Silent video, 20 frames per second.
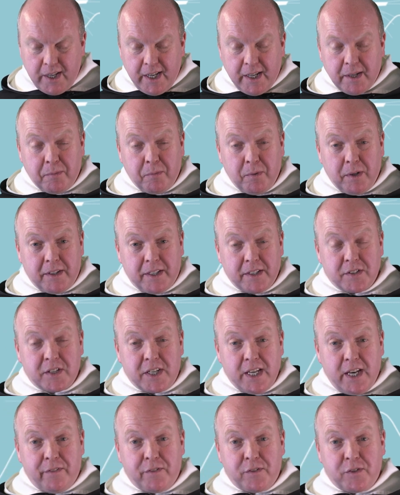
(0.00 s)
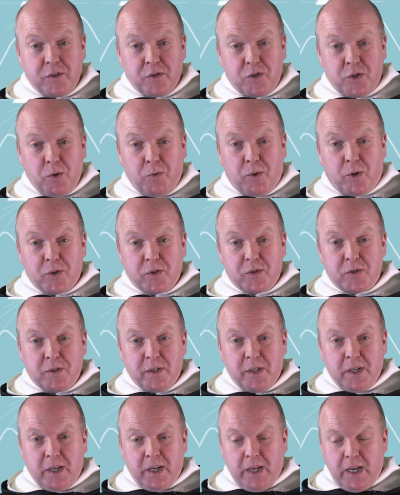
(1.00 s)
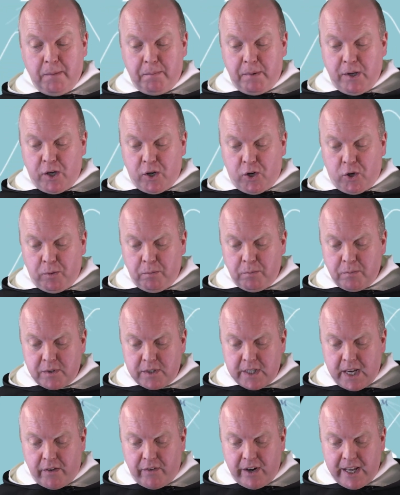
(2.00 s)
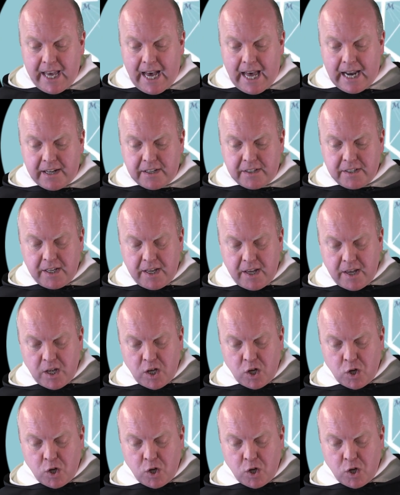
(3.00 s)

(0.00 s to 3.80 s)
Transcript: it, this gift to us, it becomes a reality